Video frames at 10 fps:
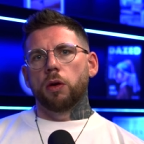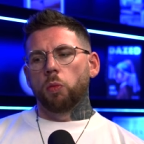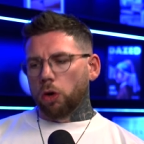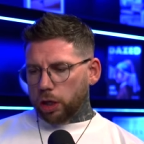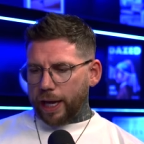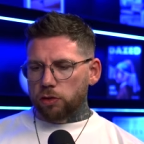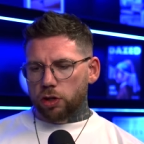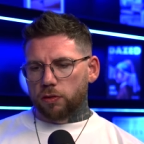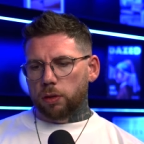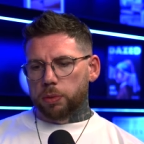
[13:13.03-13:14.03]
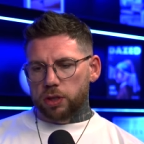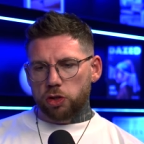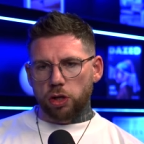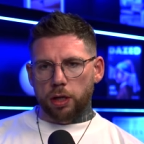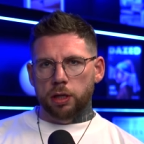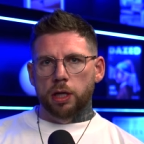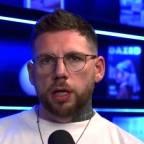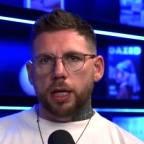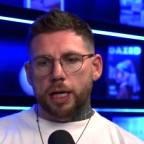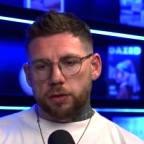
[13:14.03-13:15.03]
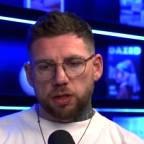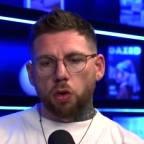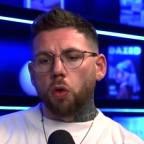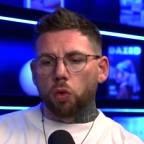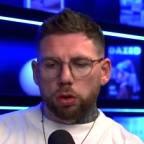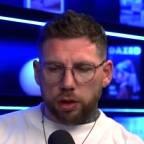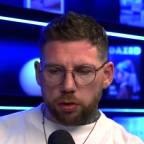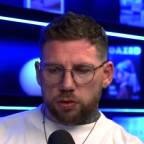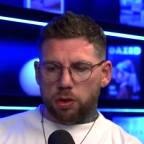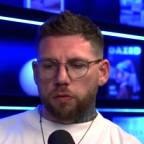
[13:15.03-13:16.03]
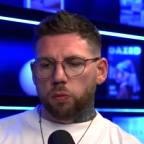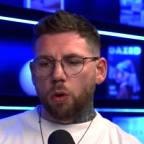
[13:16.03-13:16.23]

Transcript: What gets you to the position is the, all the other stuff.